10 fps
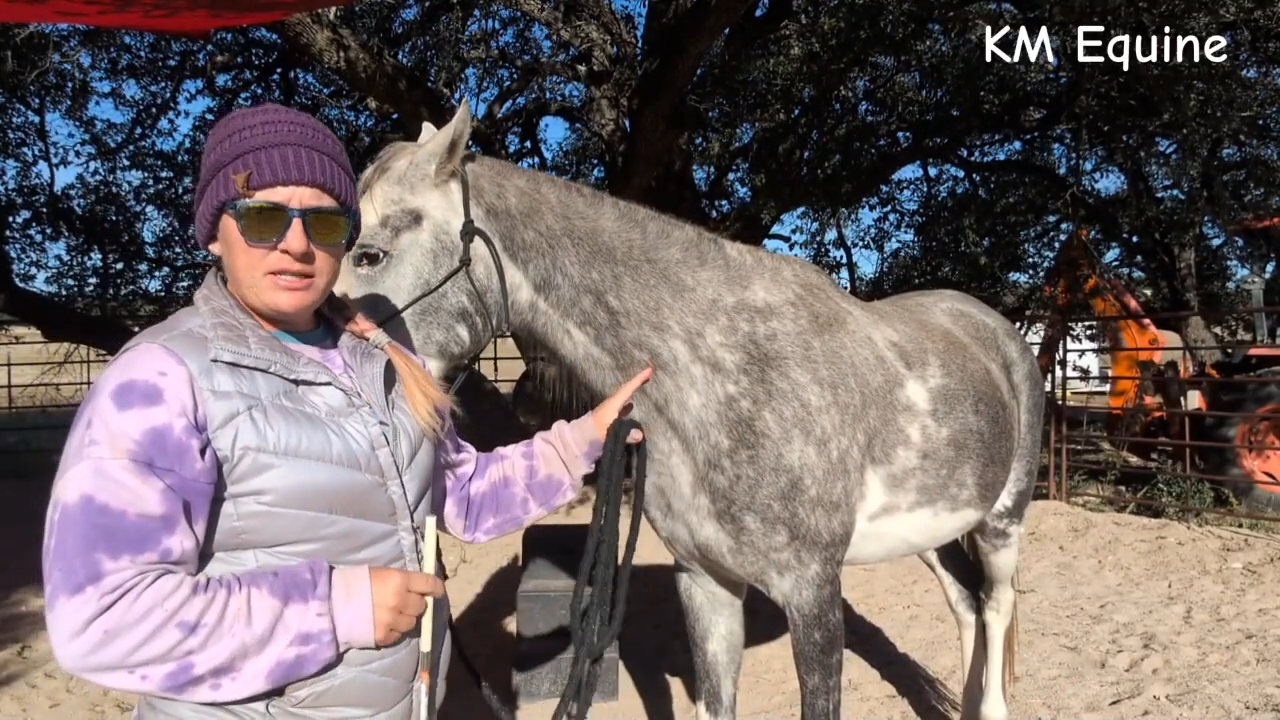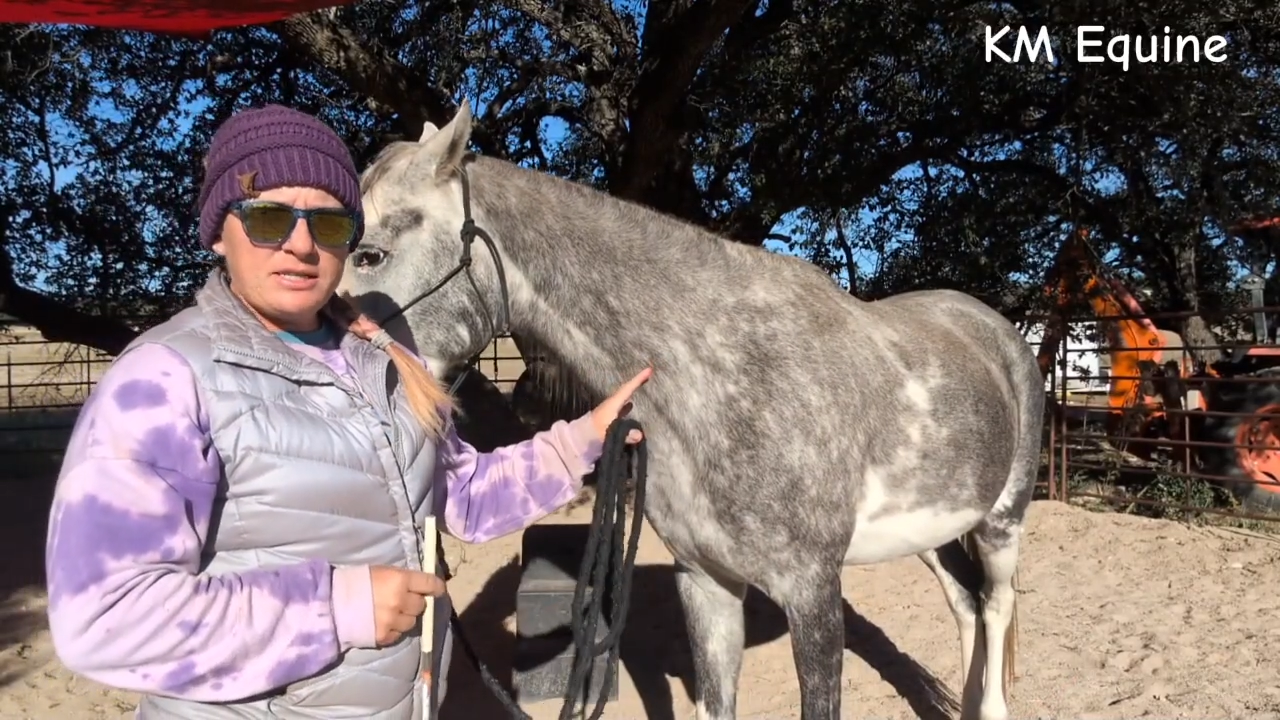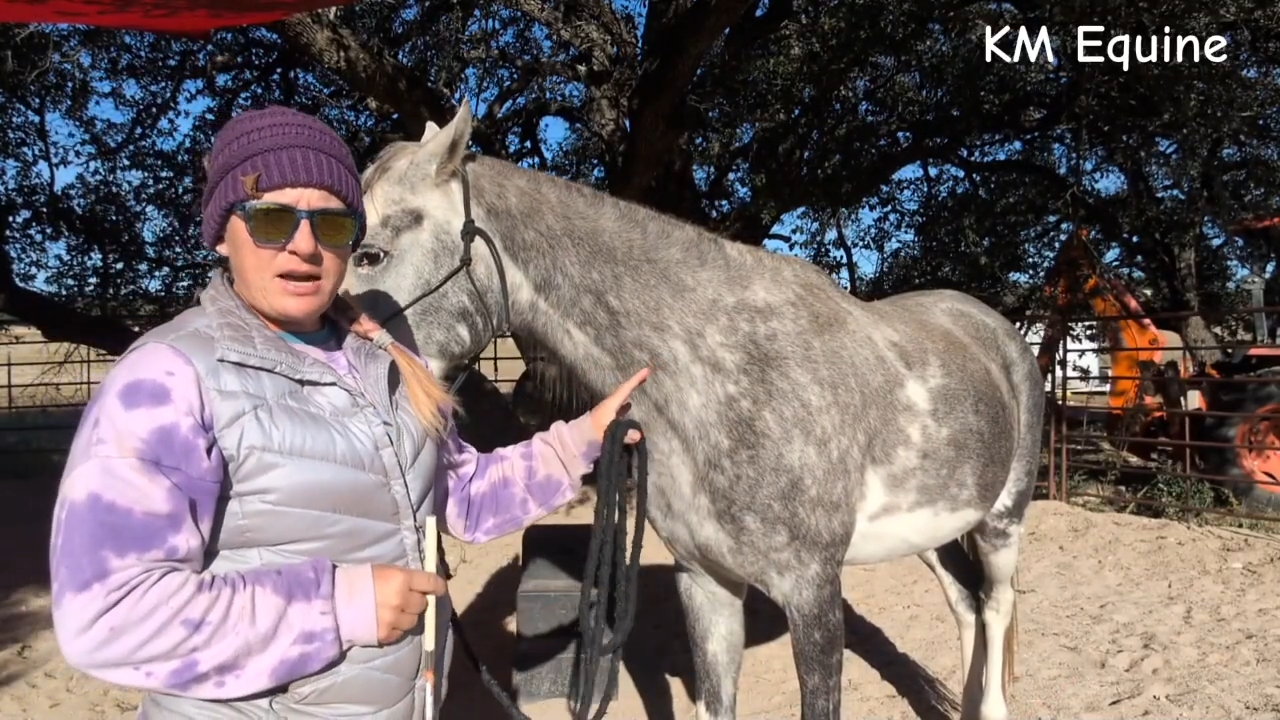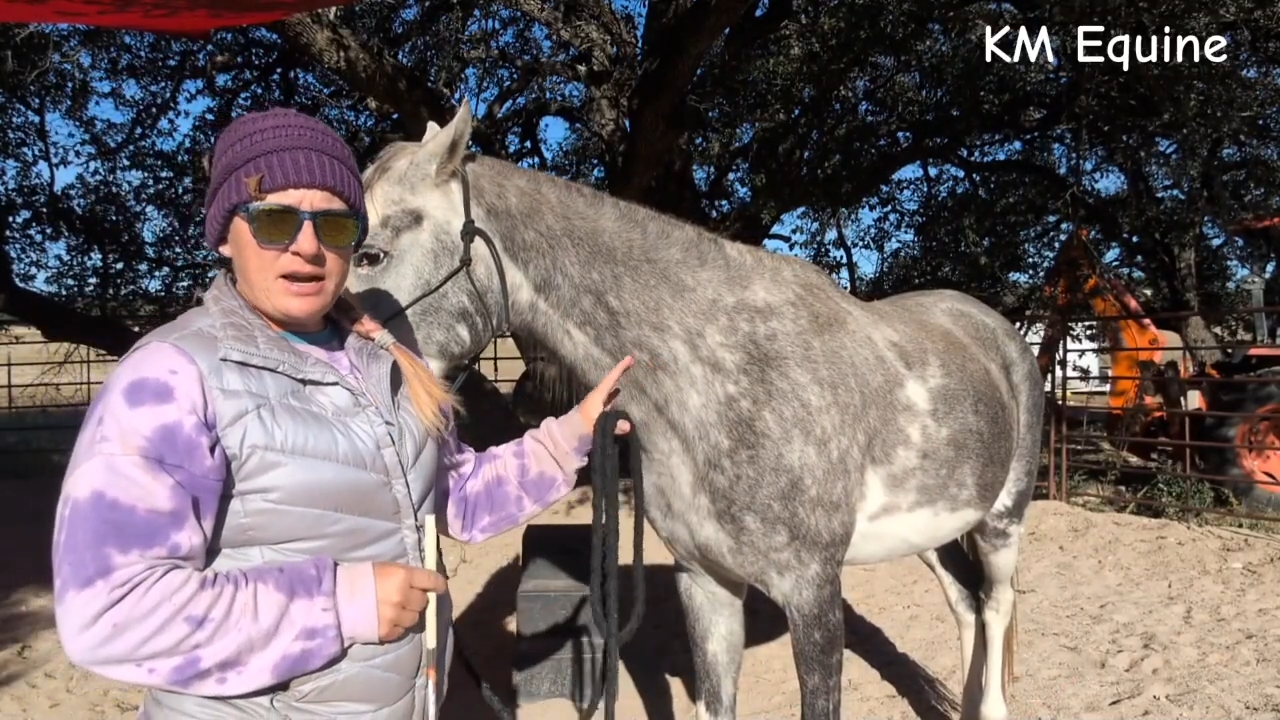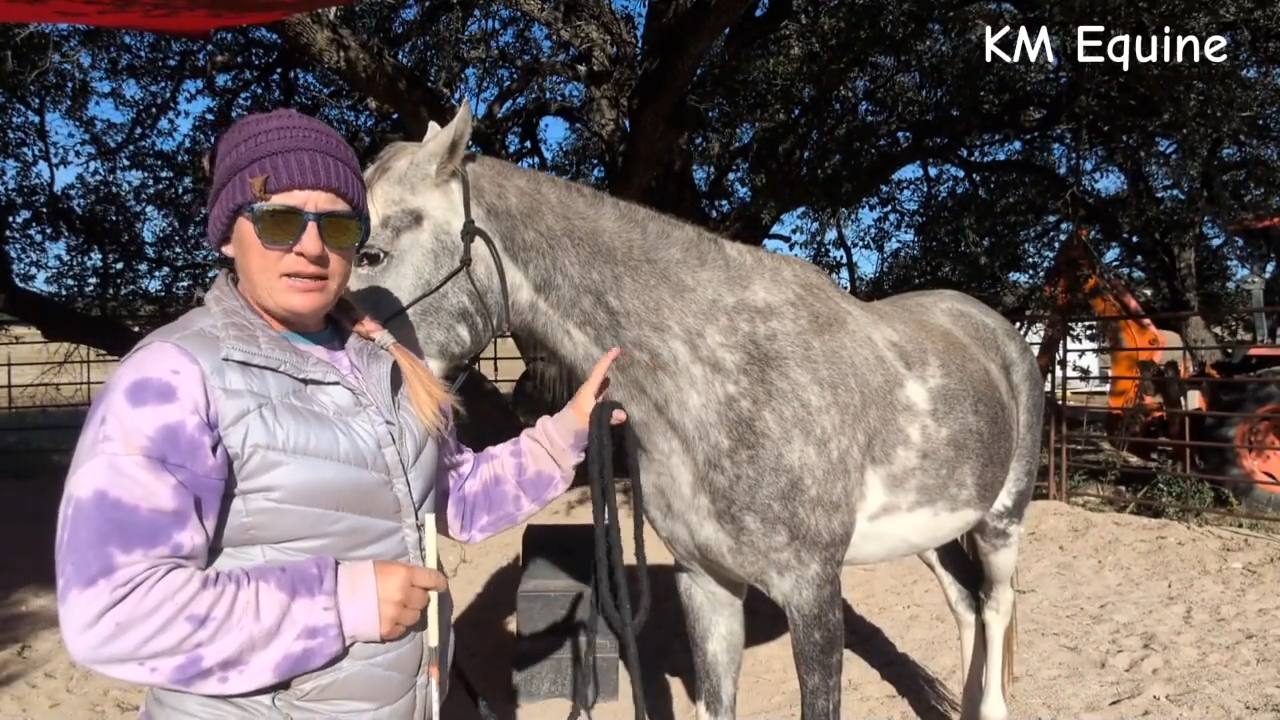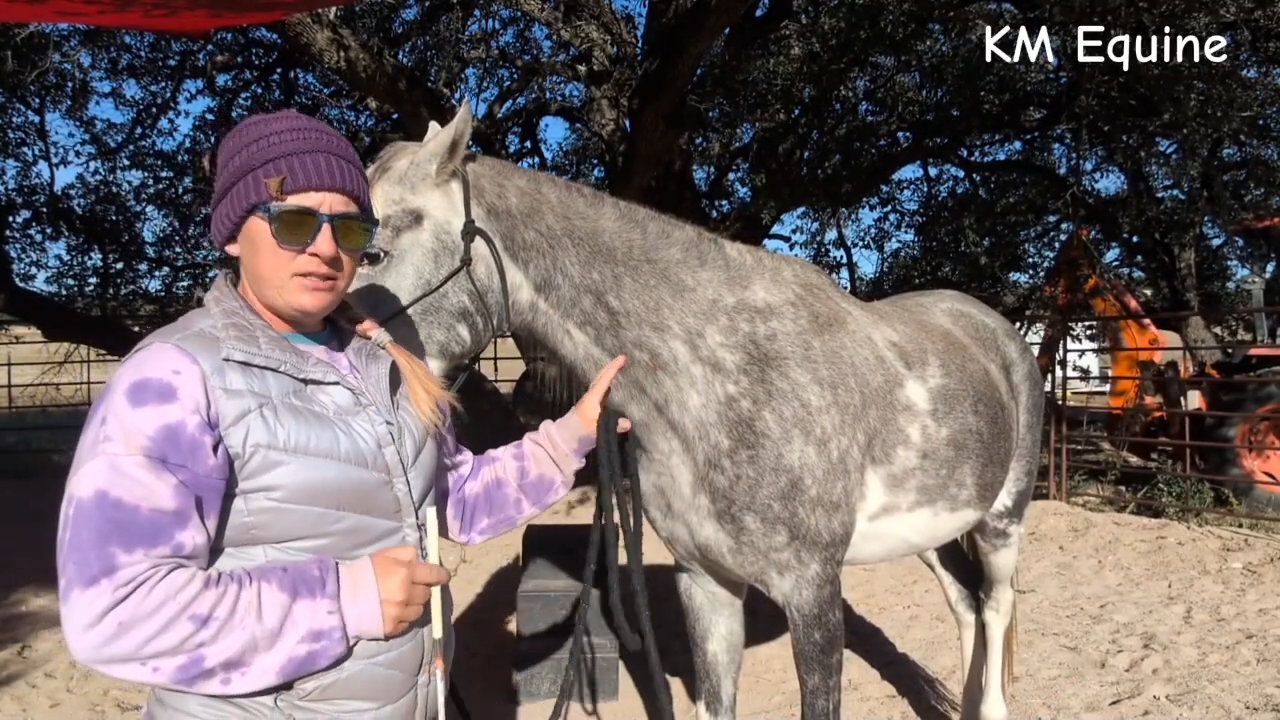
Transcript: side,